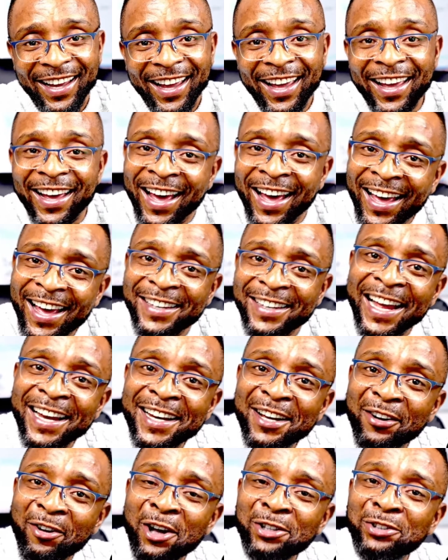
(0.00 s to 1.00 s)
Then he
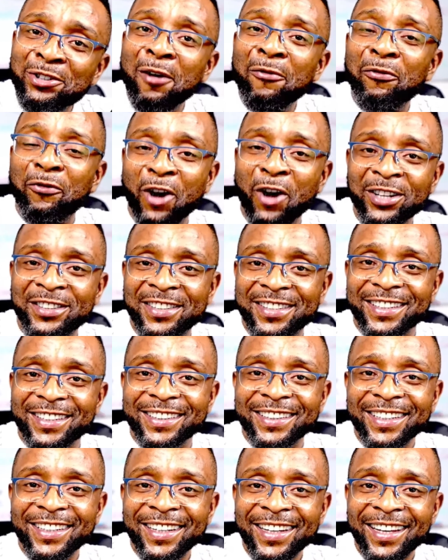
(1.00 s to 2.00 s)
turn 40,
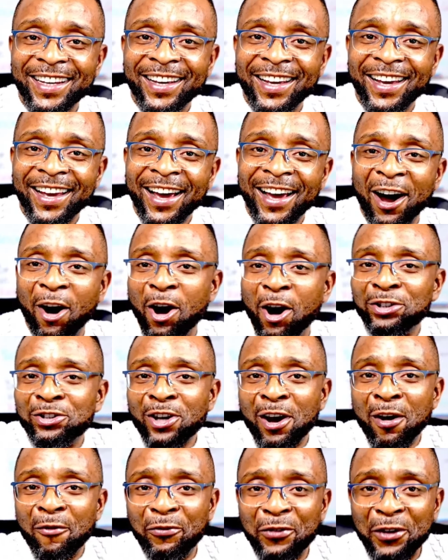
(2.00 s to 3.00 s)
or turn
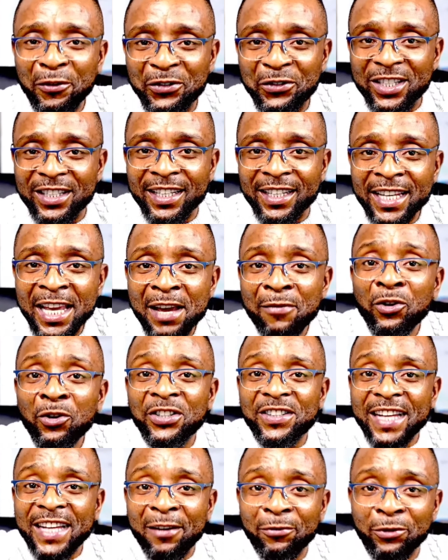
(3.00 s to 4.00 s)
50, even
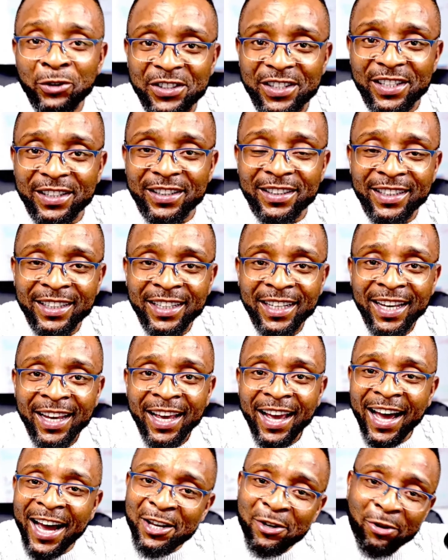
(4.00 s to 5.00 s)
70,
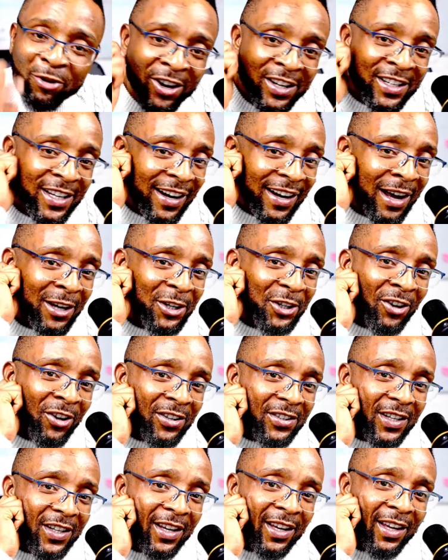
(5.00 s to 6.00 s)
and you come here and you can
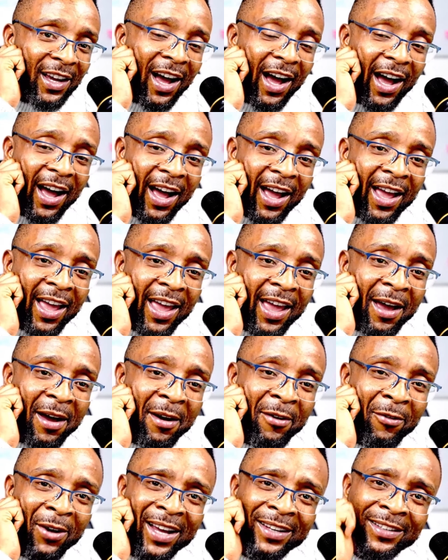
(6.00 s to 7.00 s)
say,
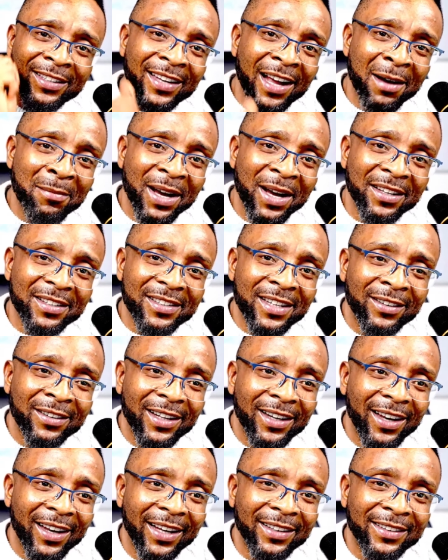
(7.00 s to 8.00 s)
why did that man sounded
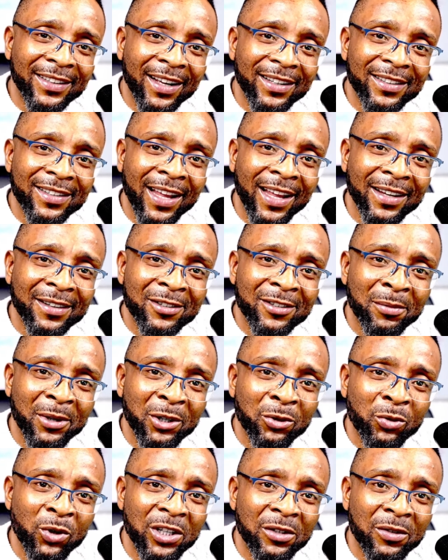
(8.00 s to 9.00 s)
like that? Like somebody who
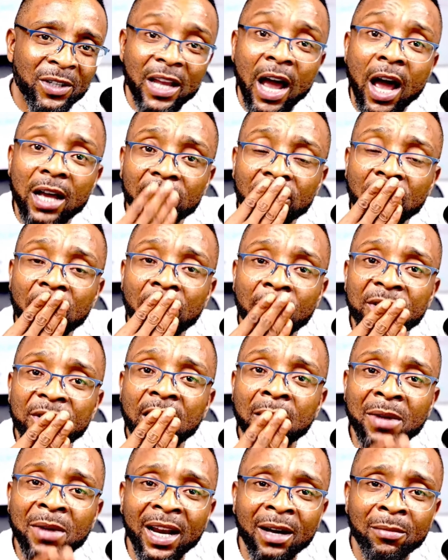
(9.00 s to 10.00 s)
is just, shut up, it's
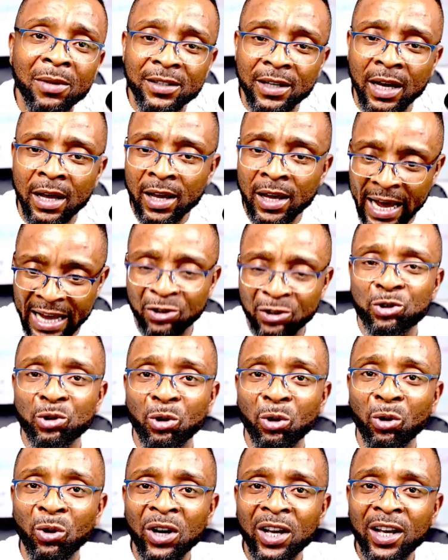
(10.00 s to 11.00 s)
Abelagba. And
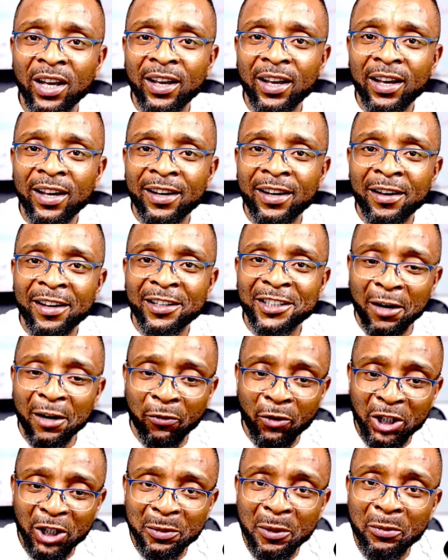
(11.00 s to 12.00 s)
so, foolish
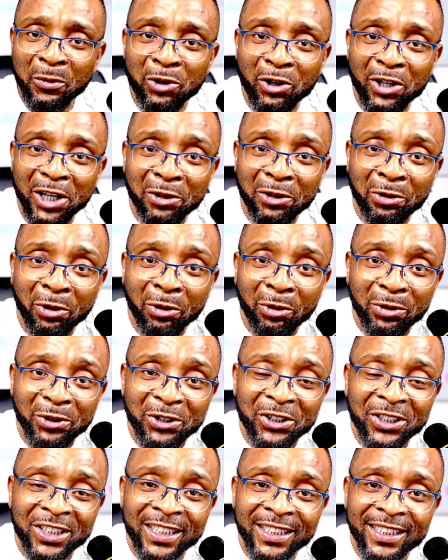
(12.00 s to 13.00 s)
people know they grow old,
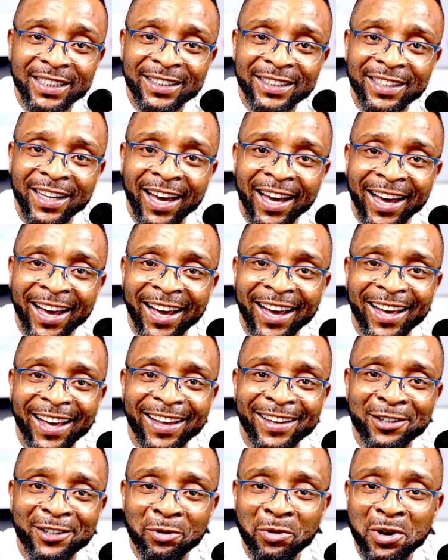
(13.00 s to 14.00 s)
didn't he?
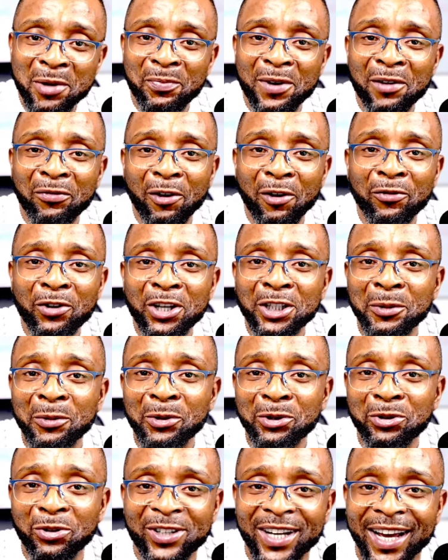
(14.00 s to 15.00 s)
Do we pray for foolish people to
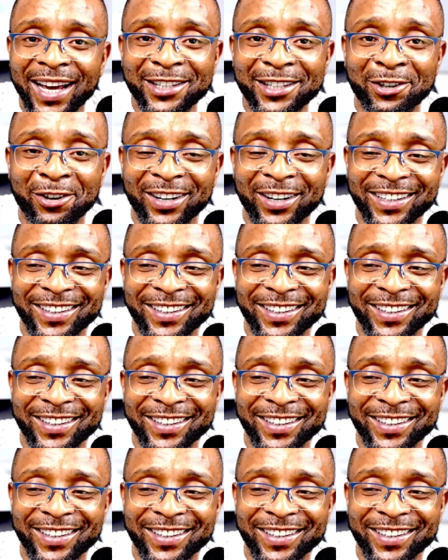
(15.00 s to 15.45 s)
die young?